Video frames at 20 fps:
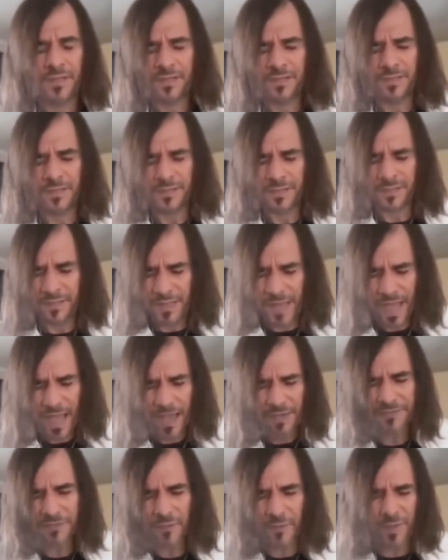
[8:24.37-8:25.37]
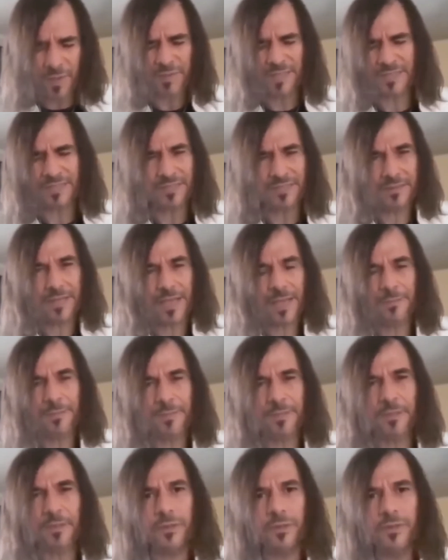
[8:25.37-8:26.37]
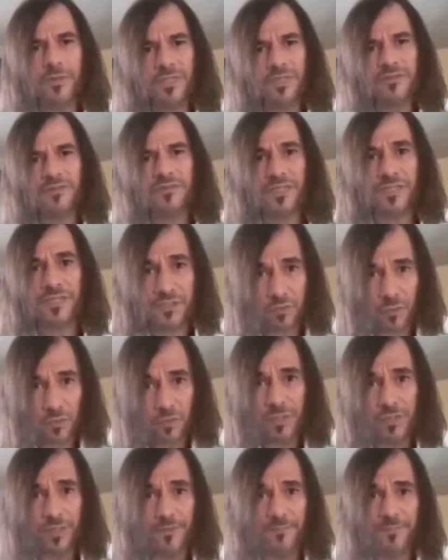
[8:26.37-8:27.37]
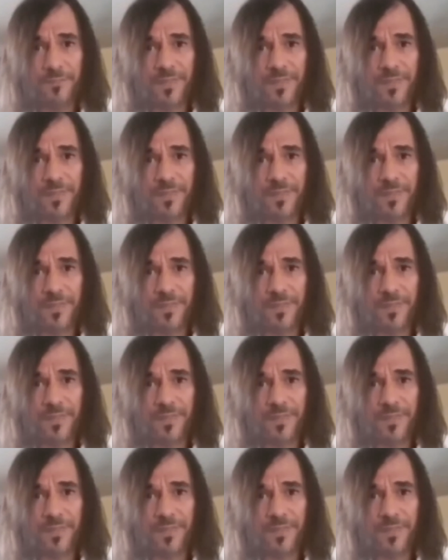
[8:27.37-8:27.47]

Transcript: You have to remember that to them, Lucifer is good.